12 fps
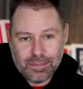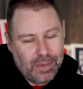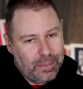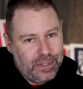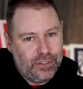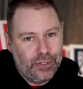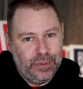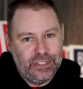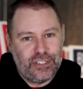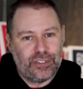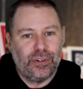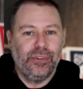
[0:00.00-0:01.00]
Maybe you're doing a
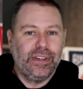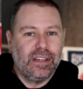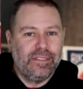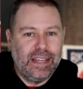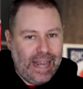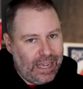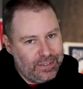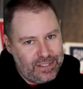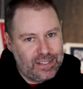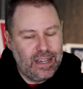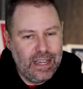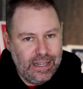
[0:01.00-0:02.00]
strolling event
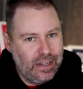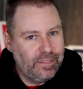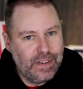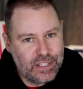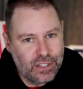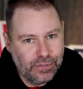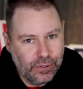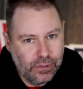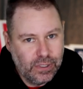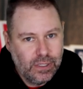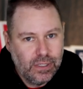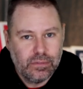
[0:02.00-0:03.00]
outside at a festival
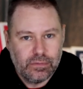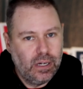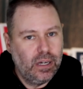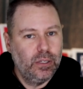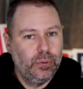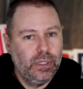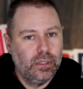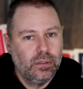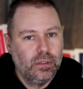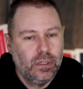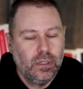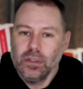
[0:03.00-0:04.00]
for Halloween.
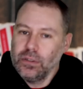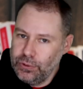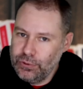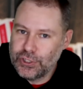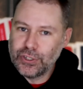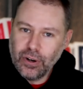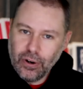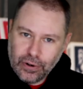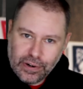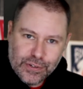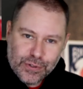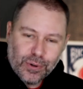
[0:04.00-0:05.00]
Use your
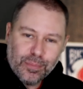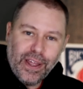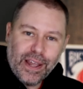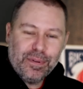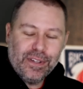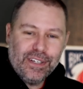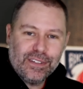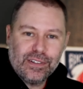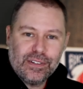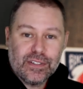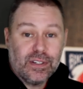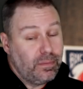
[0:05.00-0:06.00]
orange or black playing
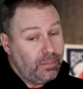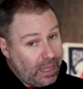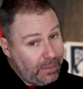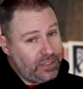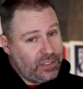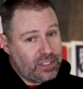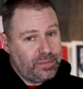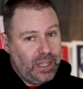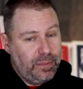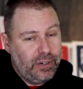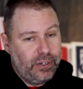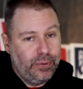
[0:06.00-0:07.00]
cards. Maybe
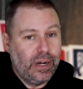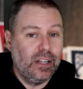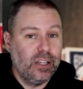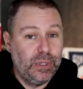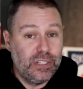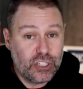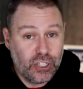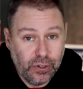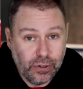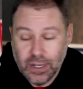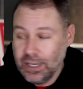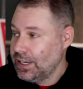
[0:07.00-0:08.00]
you're doing a Halloween show
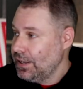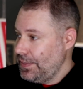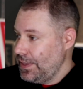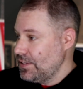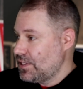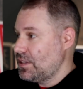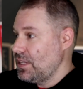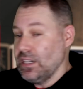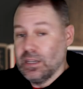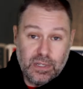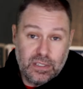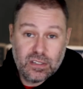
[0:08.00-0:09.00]
that is
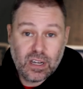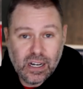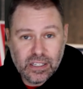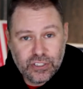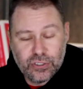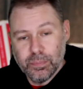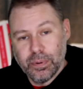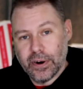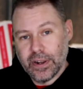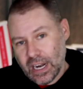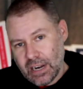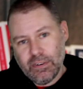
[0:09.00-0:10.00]
themed. It's a costume
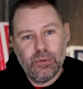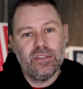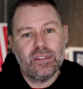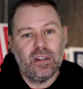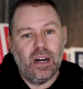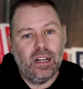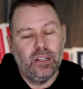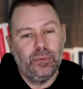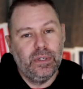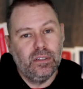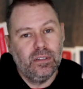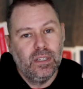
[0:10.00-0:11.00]
party. Everyone's in
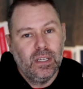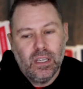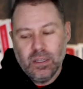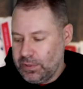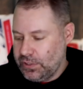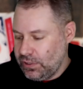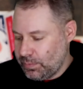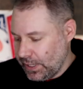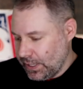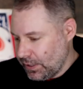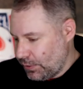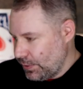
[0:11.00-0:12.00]
Halloween, but you bring
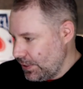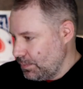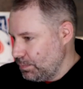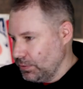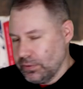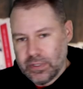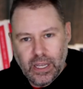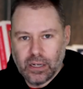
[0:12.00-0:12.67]
on a red or blue deck.